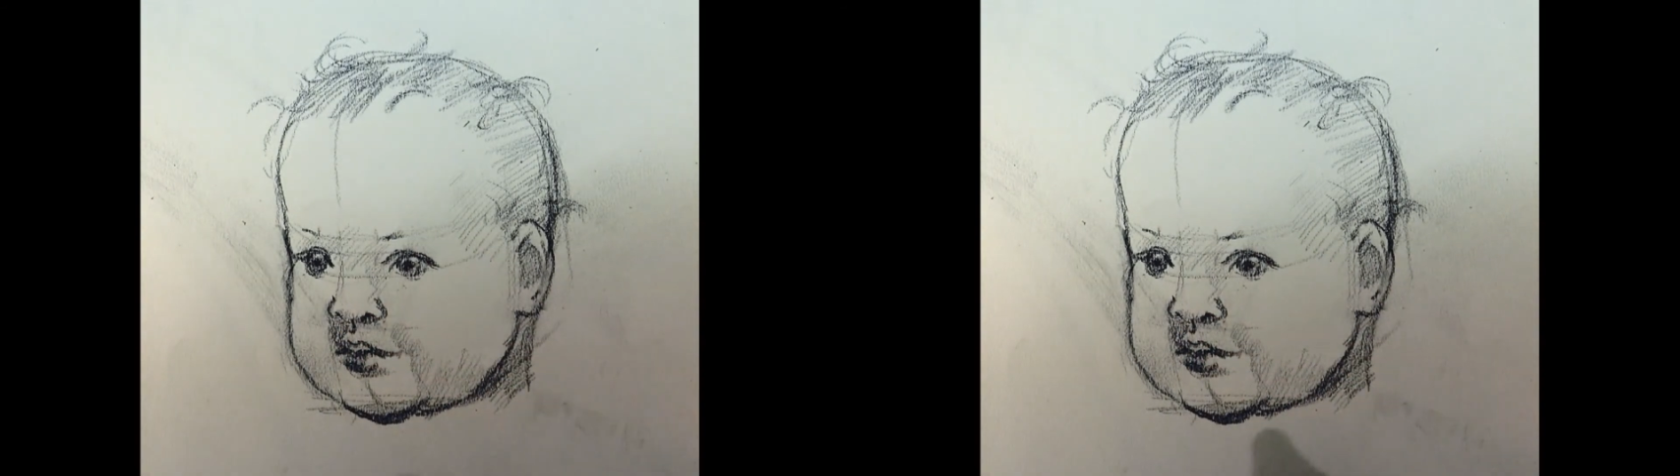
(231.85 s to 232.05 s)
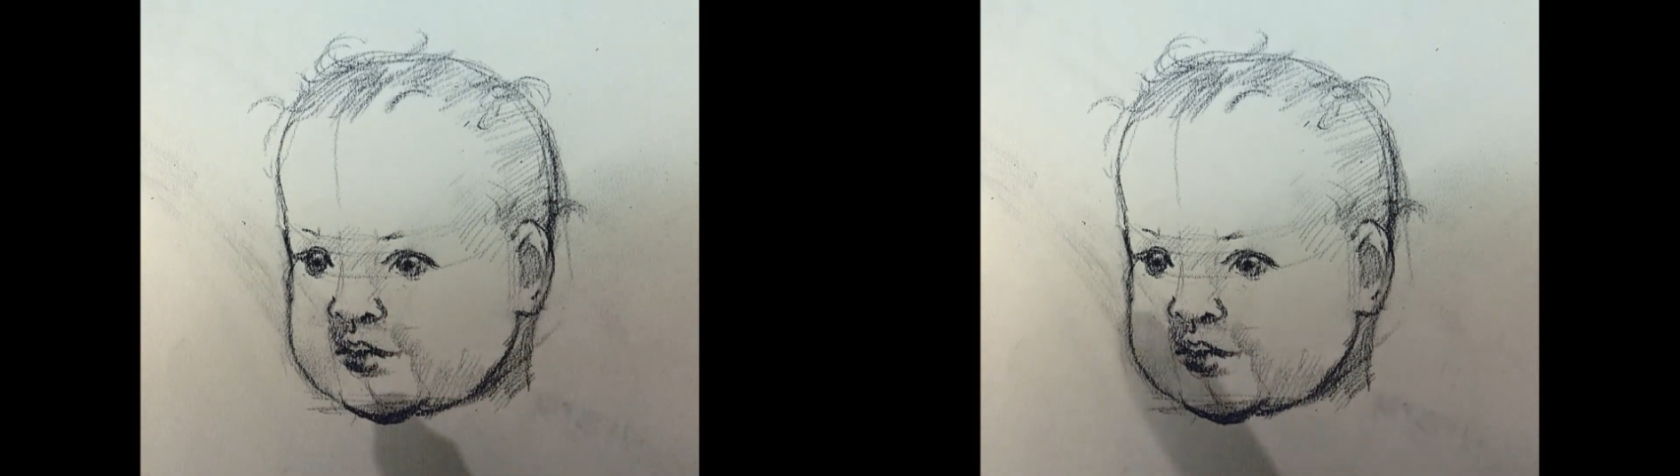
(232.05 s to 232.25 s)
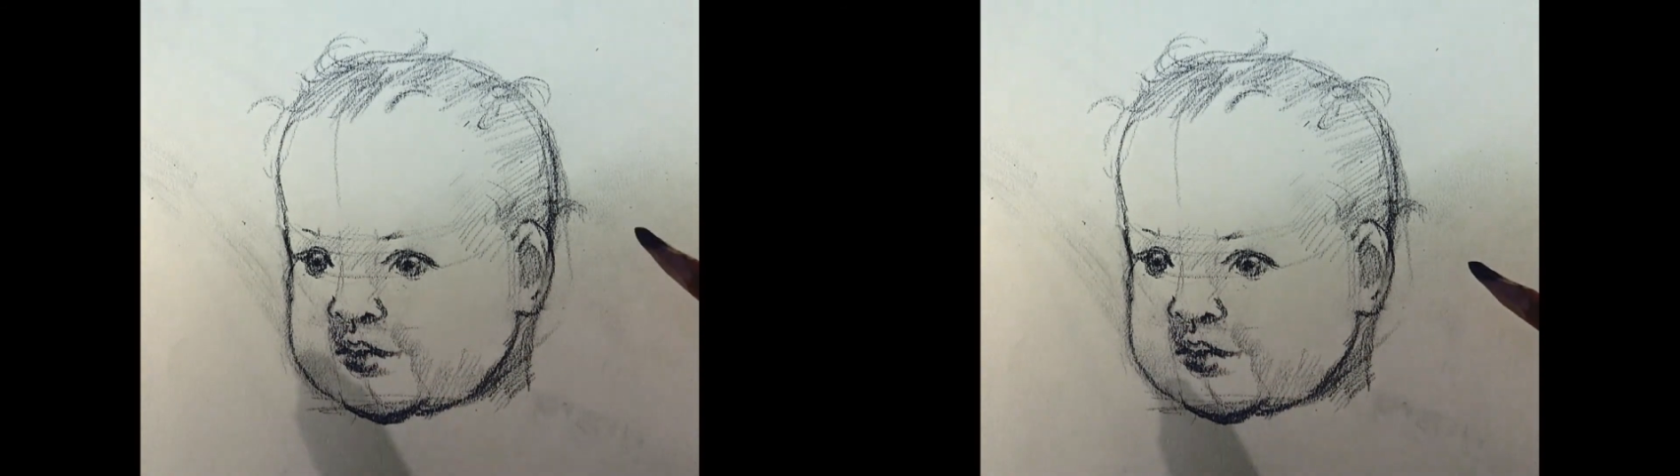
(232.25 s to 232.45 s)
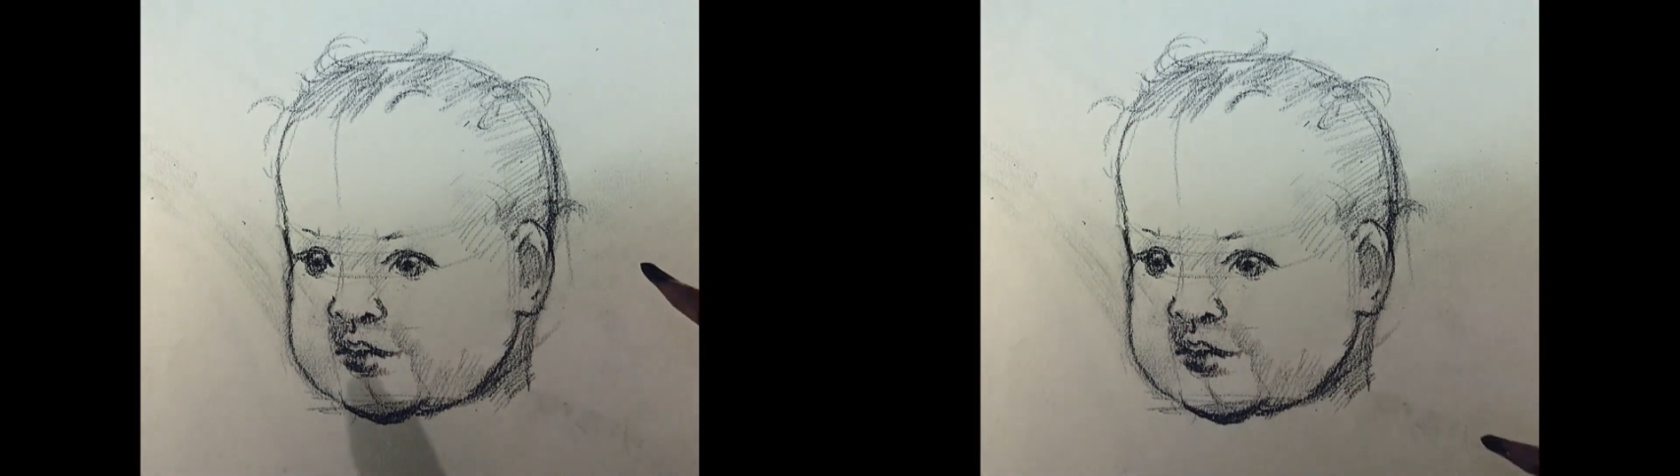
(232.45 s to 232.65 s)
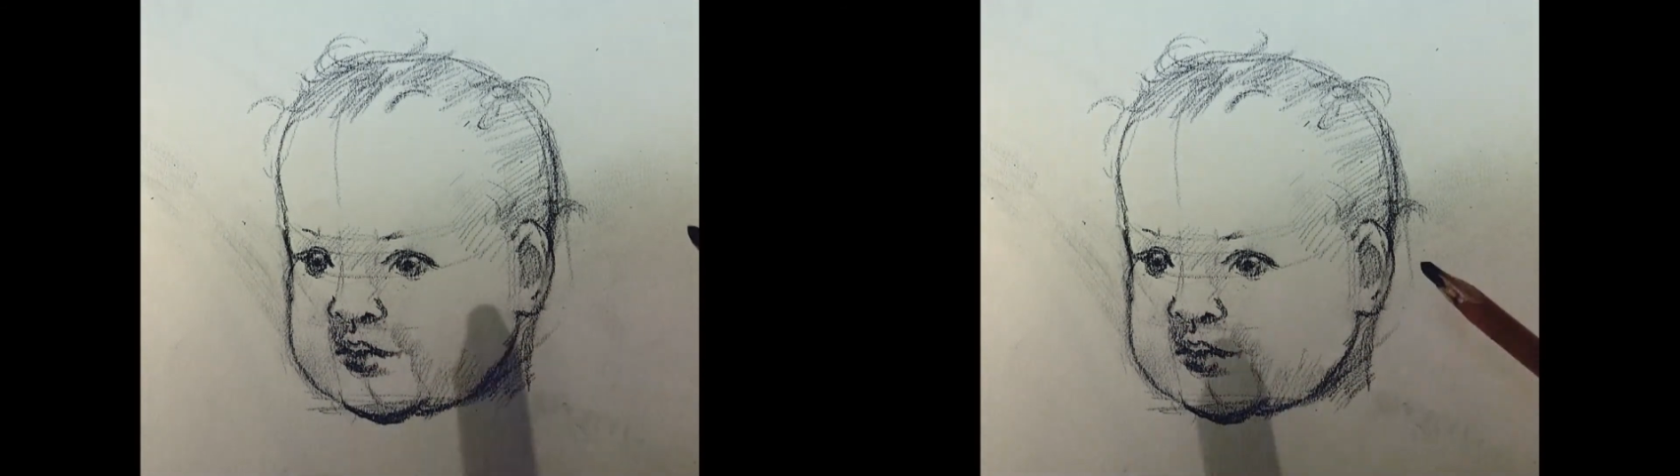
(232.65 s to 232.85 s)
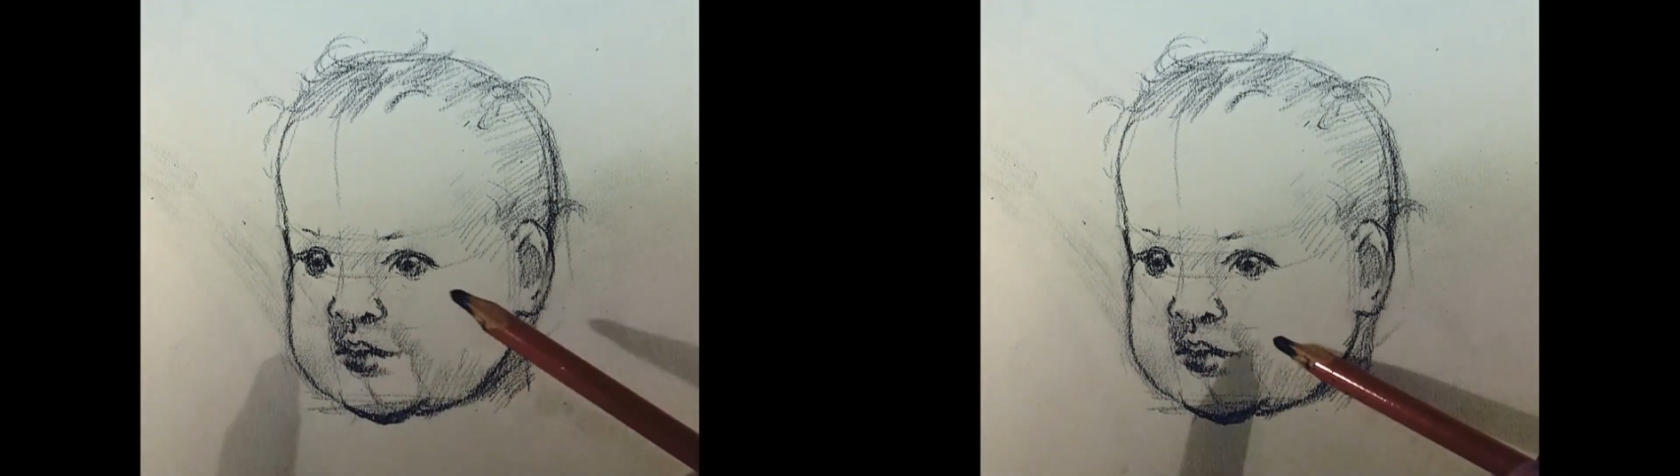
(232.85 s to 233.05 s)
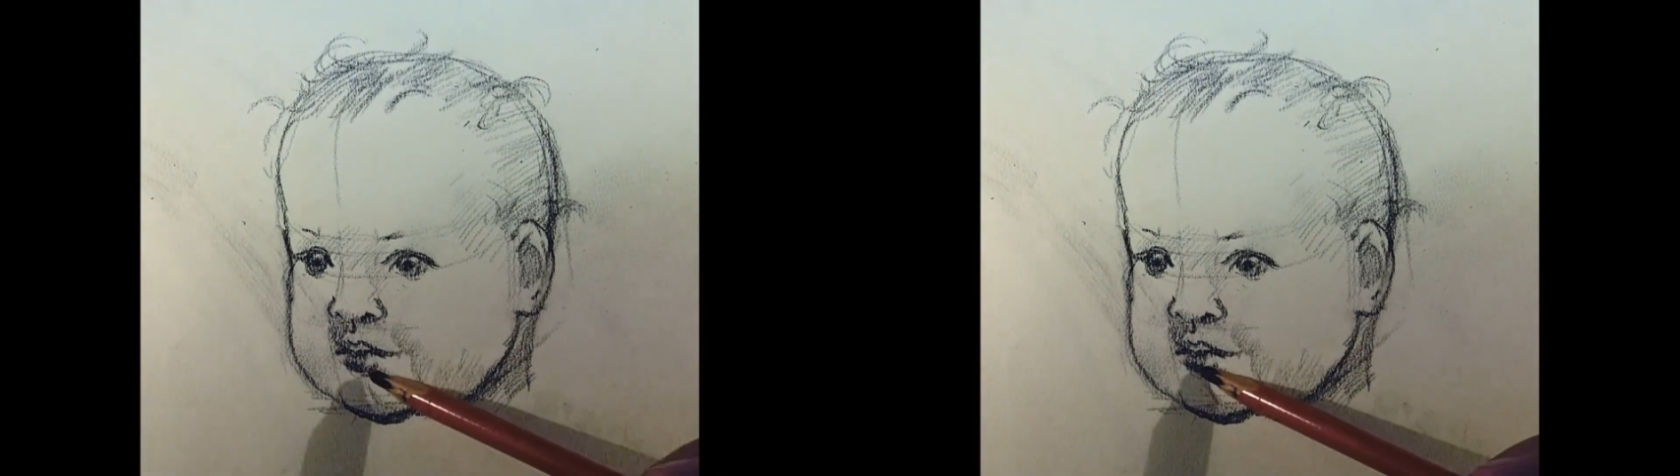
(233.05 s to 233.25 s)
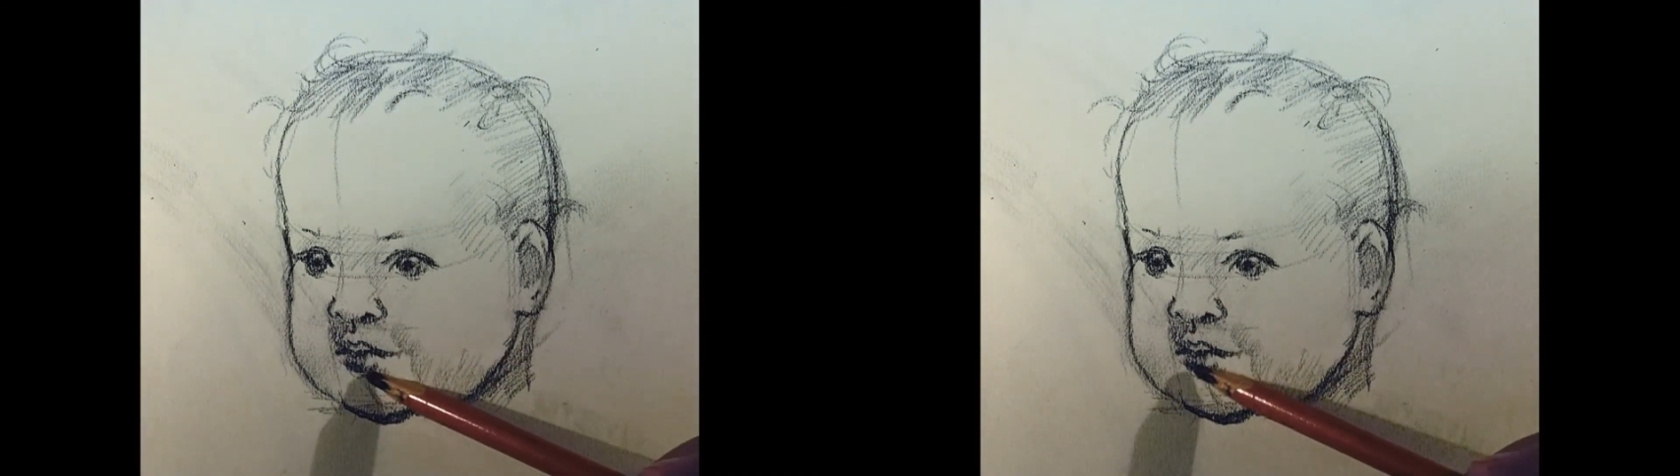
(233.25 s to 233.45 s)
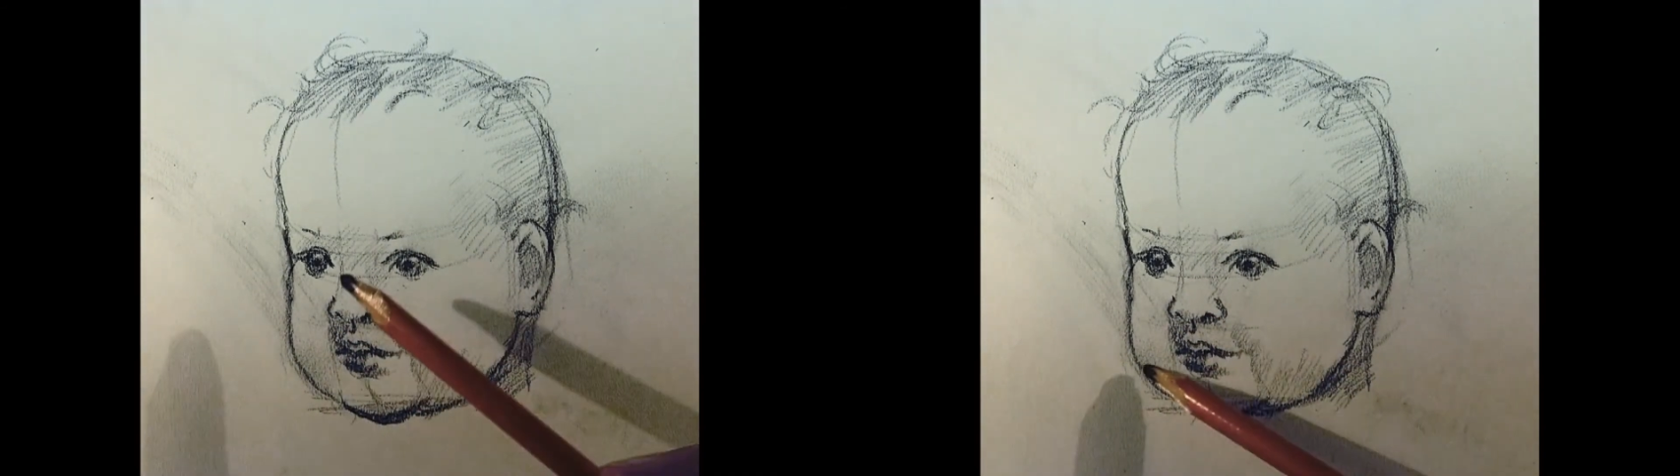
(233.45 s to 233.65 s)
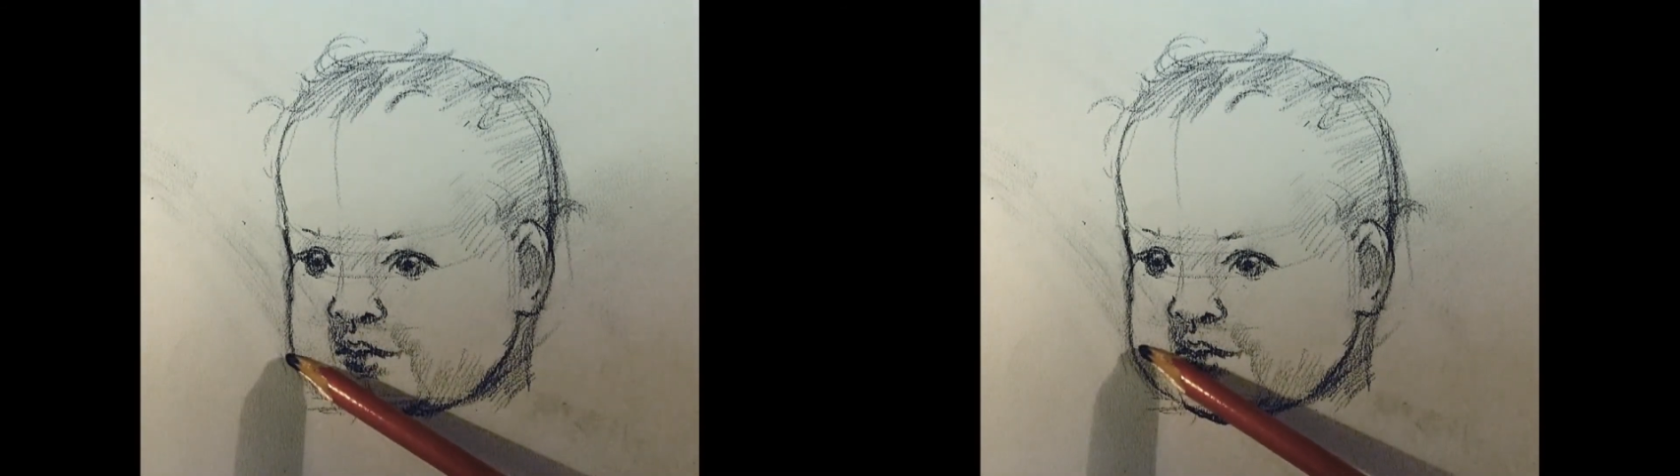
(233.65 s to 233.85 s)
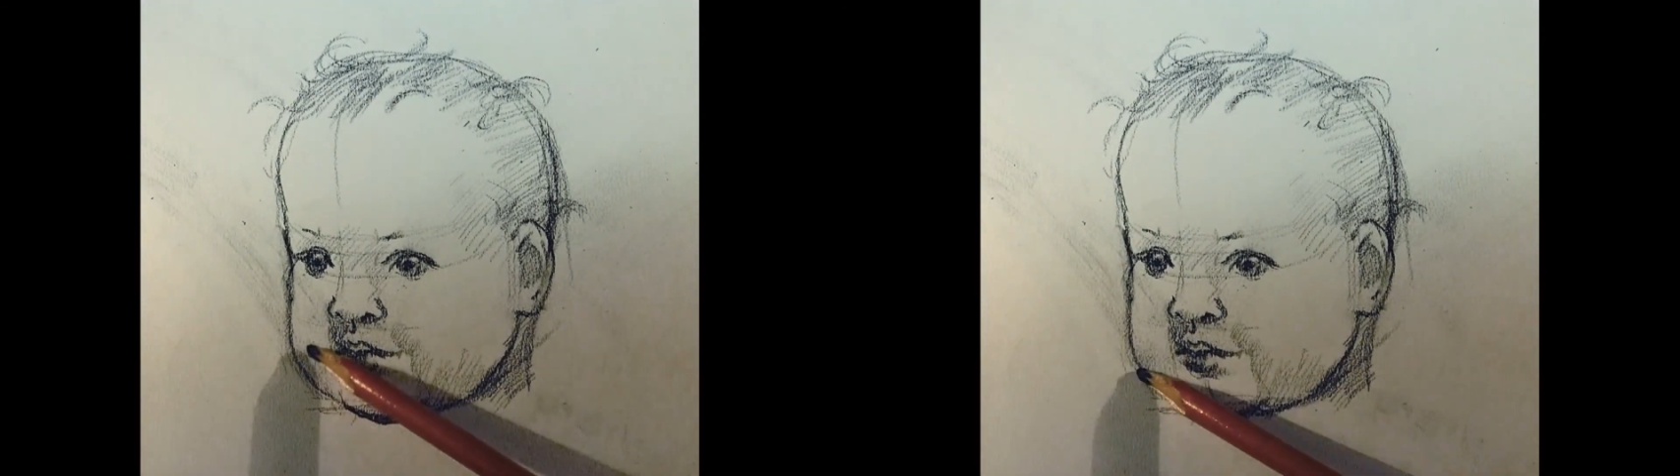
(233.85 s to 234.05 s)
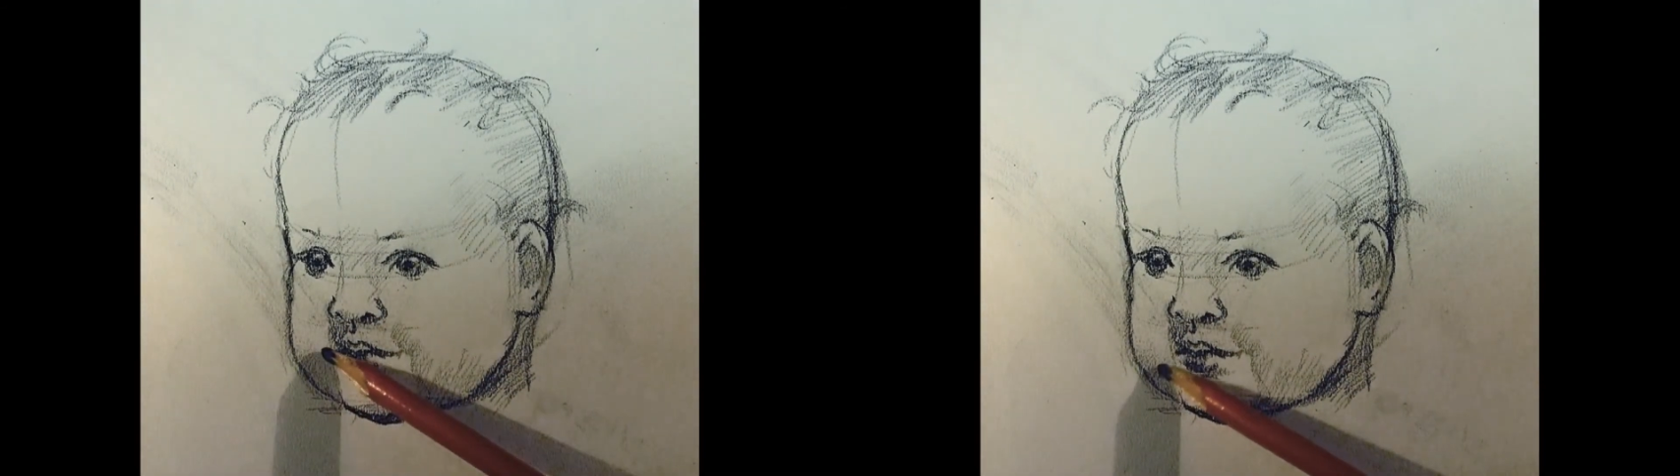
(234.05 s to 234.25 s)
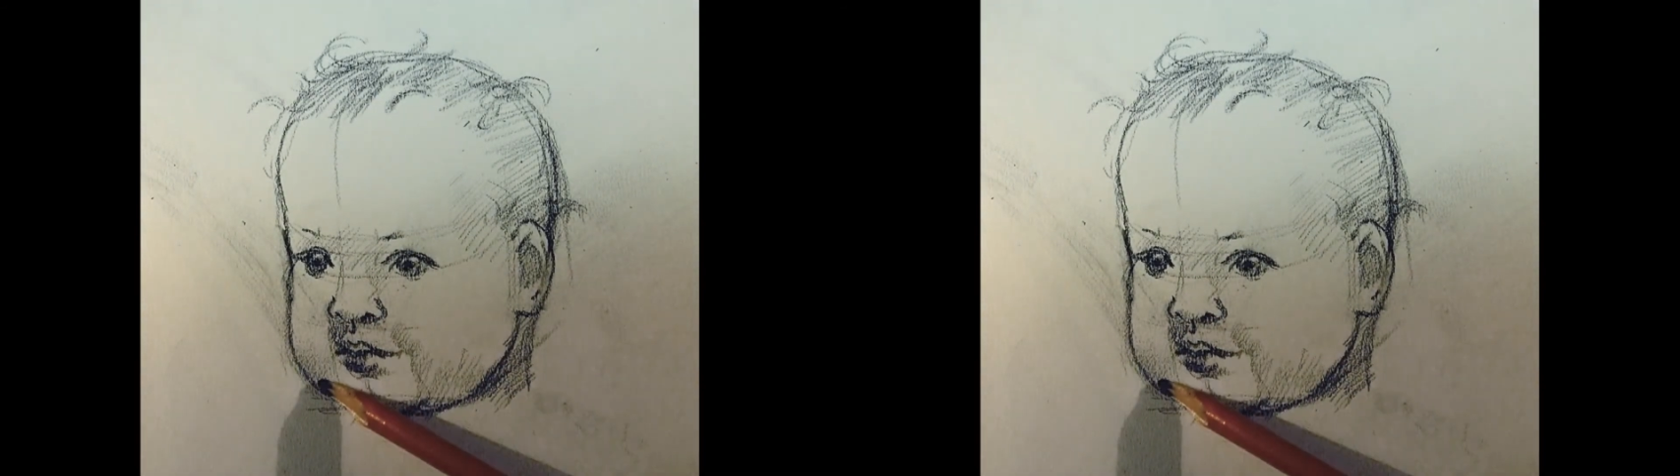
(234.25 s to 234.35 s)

making some shadows darker,